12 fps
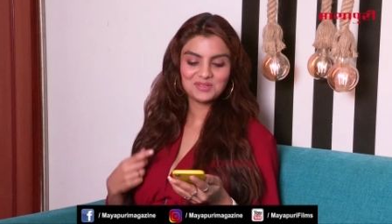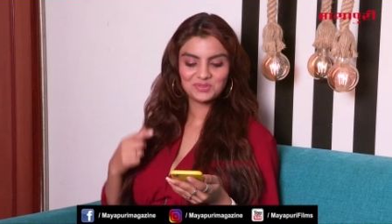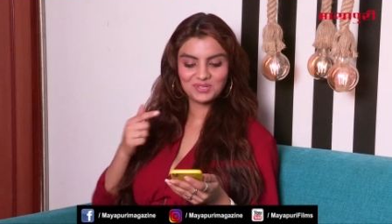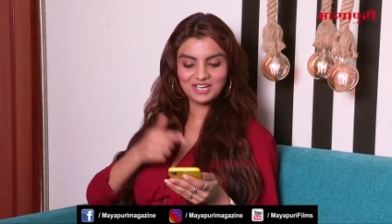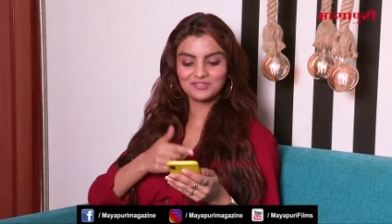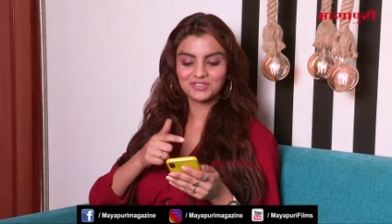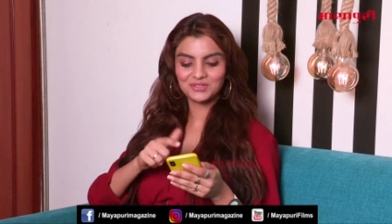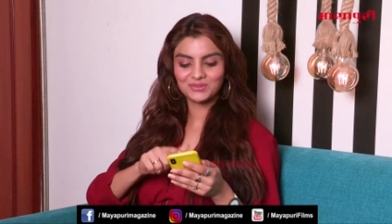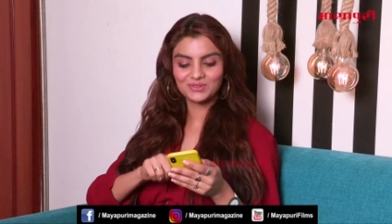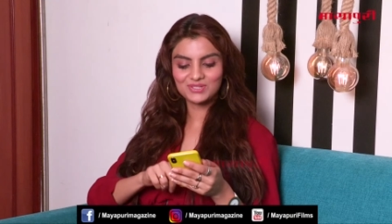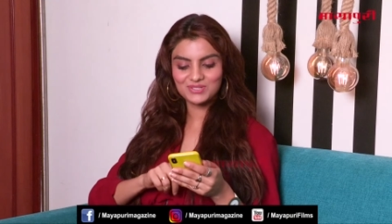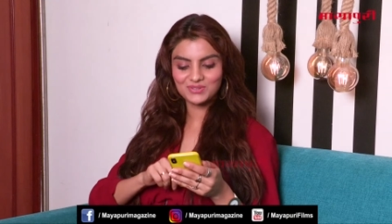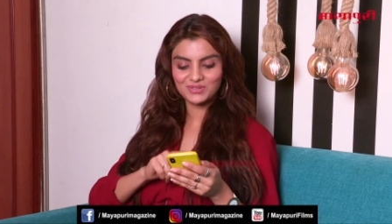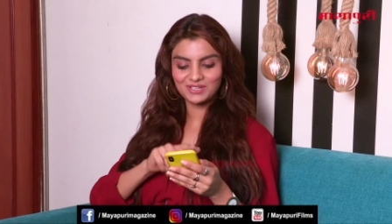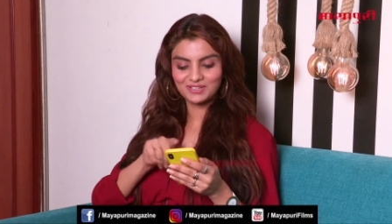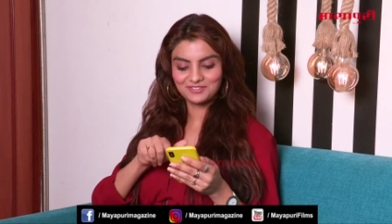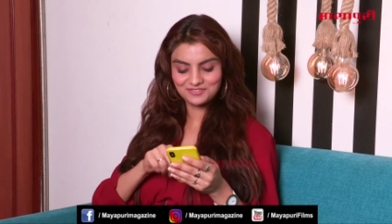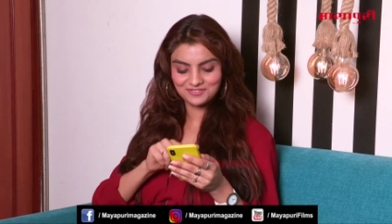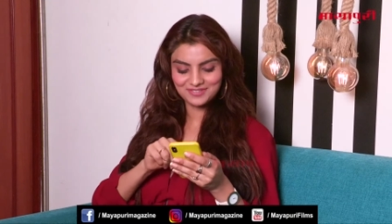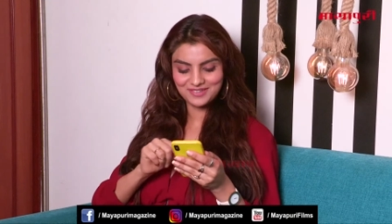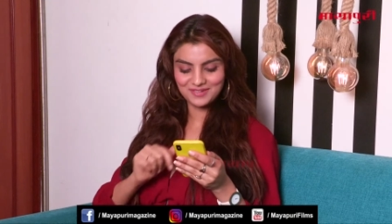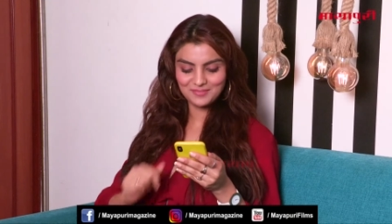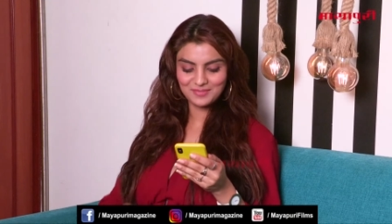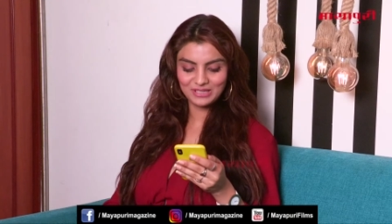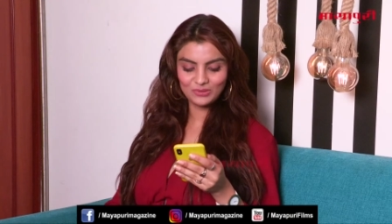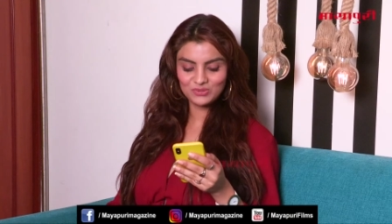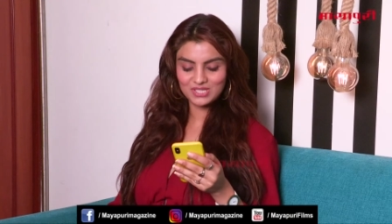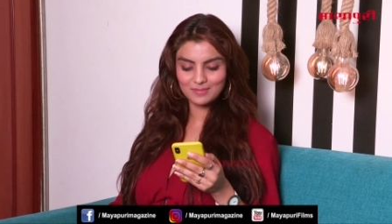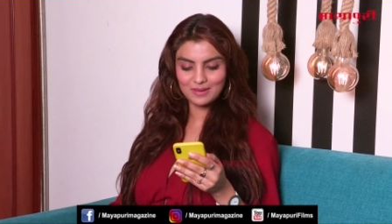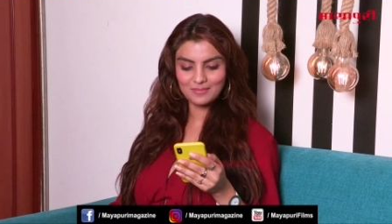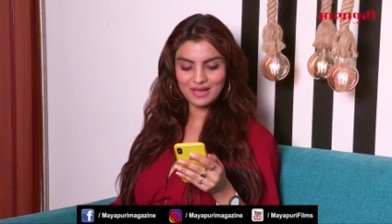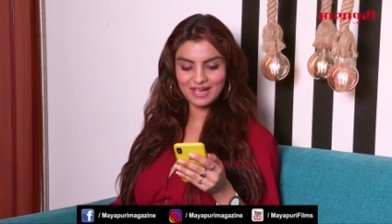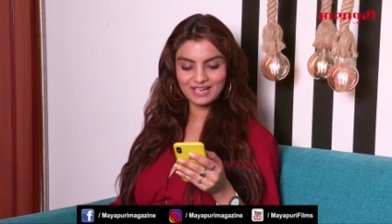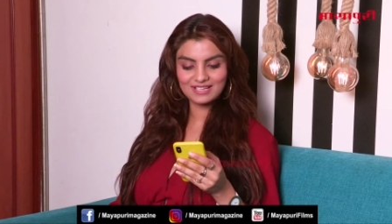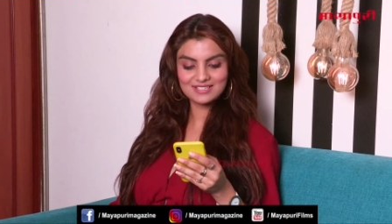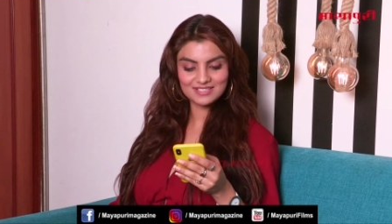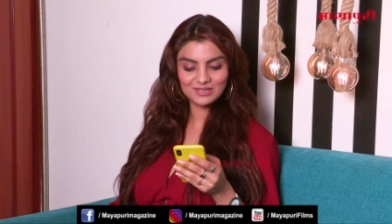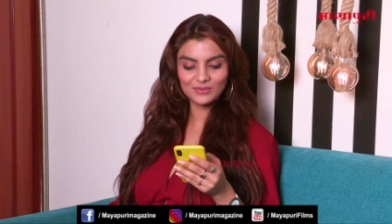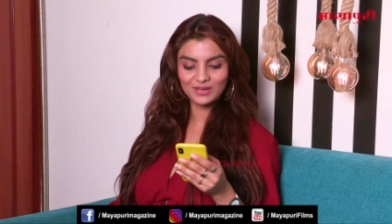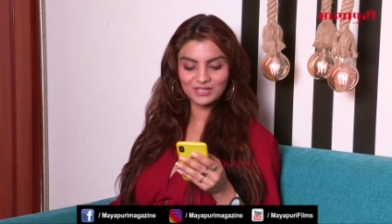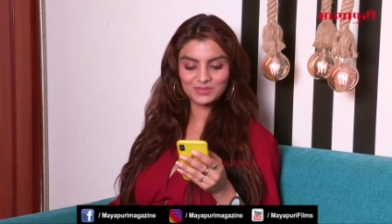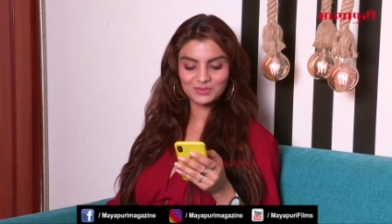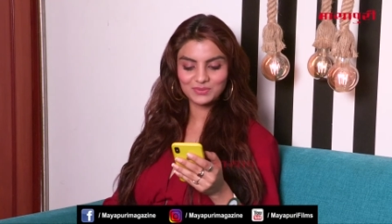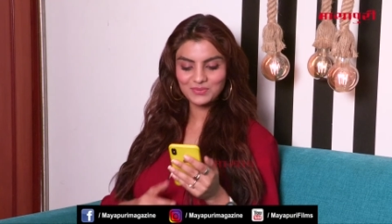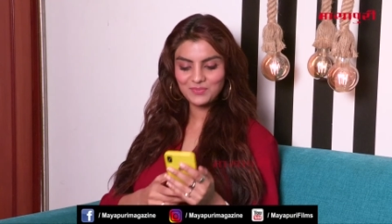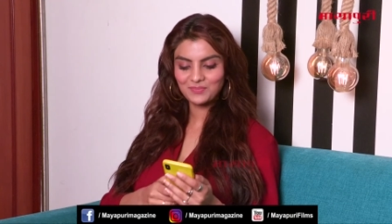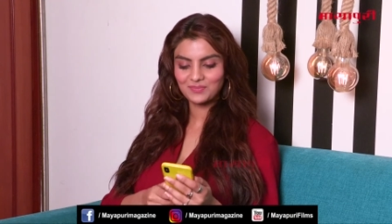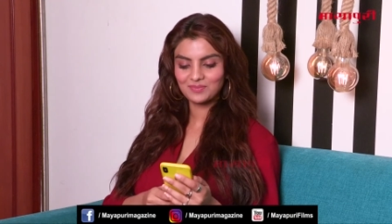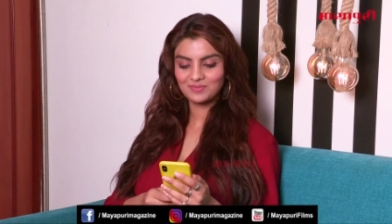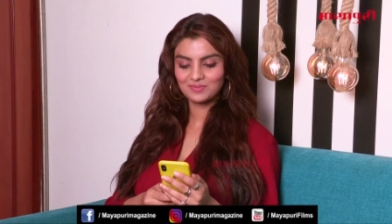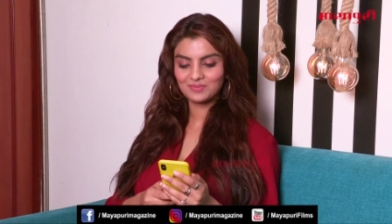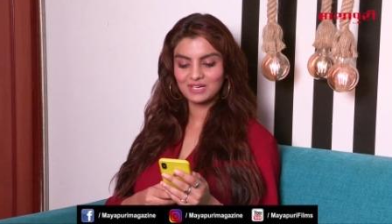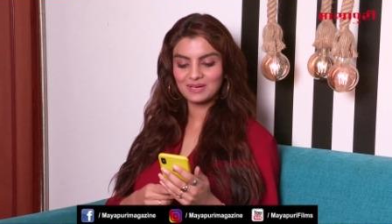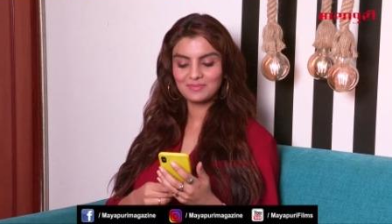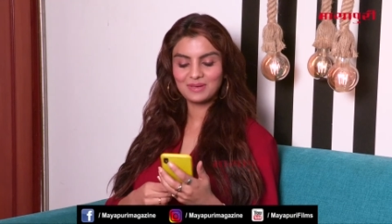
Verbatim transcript: So they covered the whole story of uh, me losing my bag and still going to uh,